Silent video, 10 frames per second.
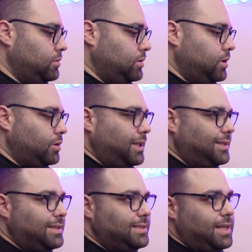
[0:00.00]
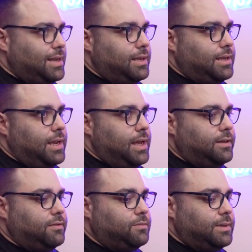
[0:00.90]
not understand the
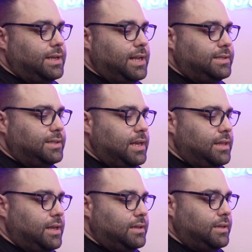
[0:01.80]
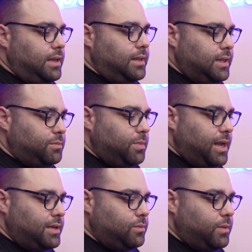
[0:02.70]
creatives, but let's say that in this brand,